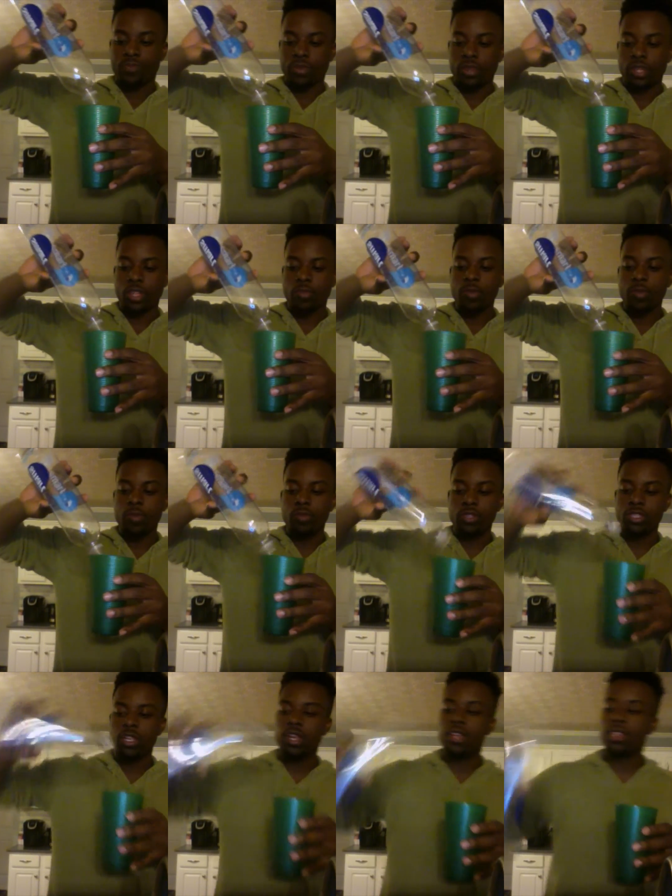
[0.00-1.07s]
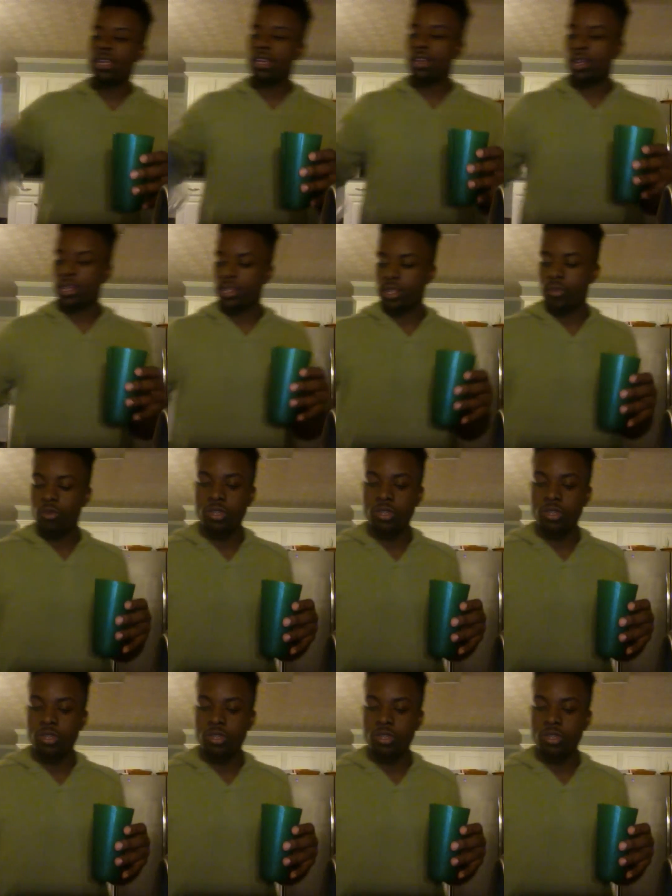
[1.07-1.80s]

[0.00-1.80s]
And that's pretty much it. And then and then what?